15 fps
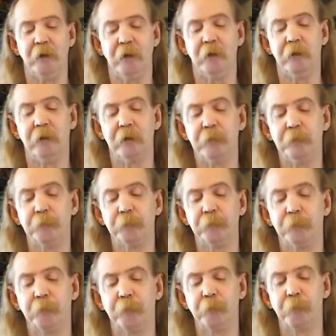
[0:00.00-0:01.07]

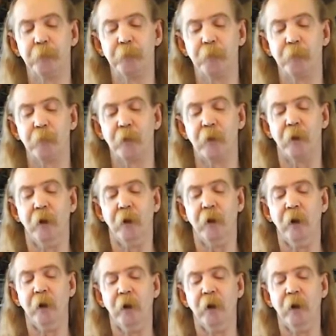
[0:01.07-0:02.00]
[no speech]